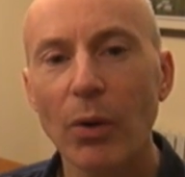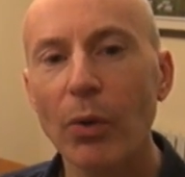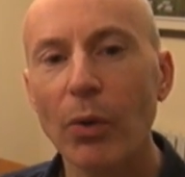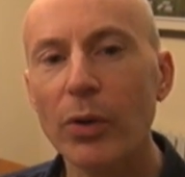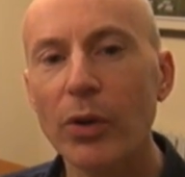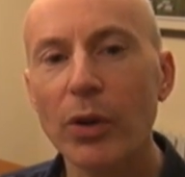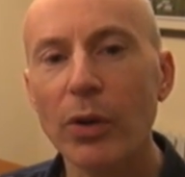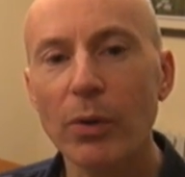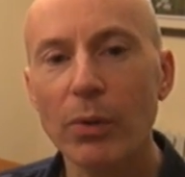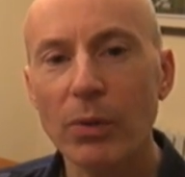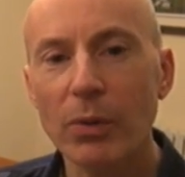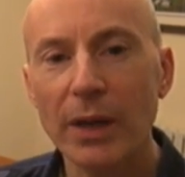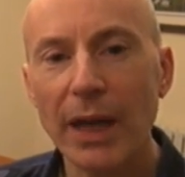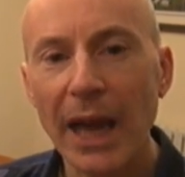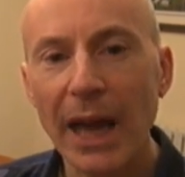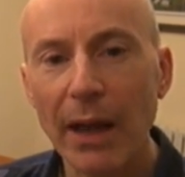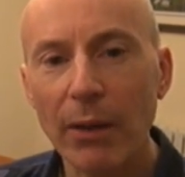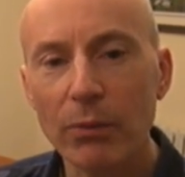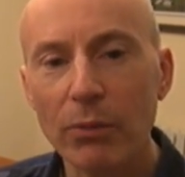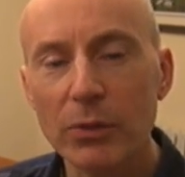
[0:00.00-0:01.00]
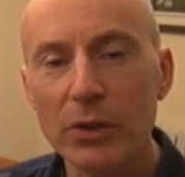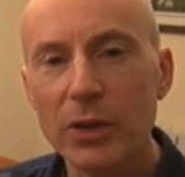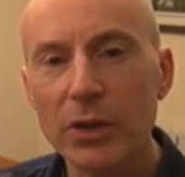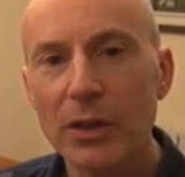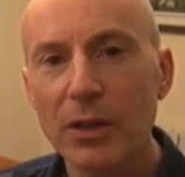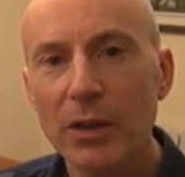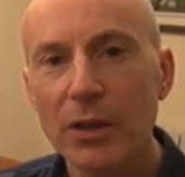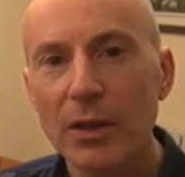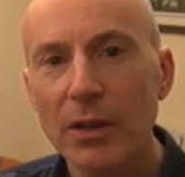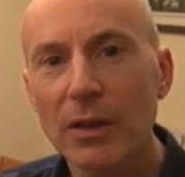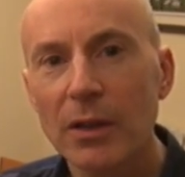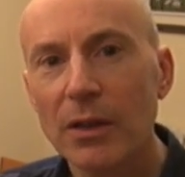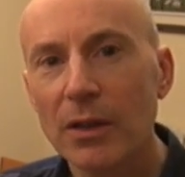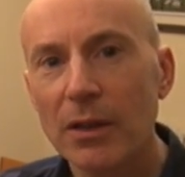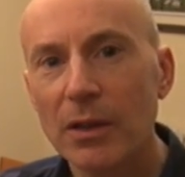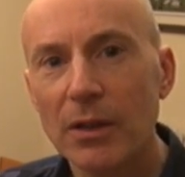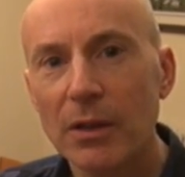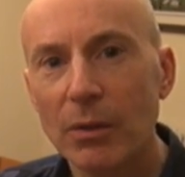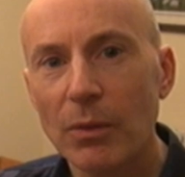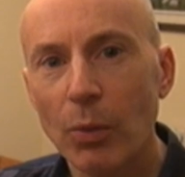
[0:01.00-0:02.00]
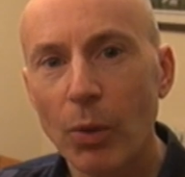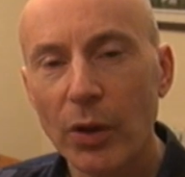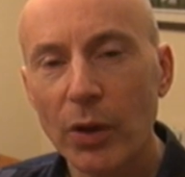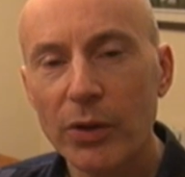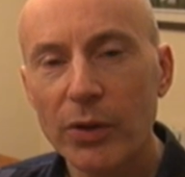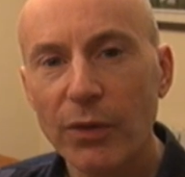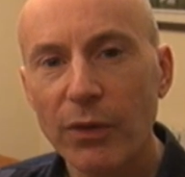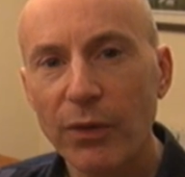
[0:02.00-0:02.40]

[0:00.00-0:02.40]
or you count one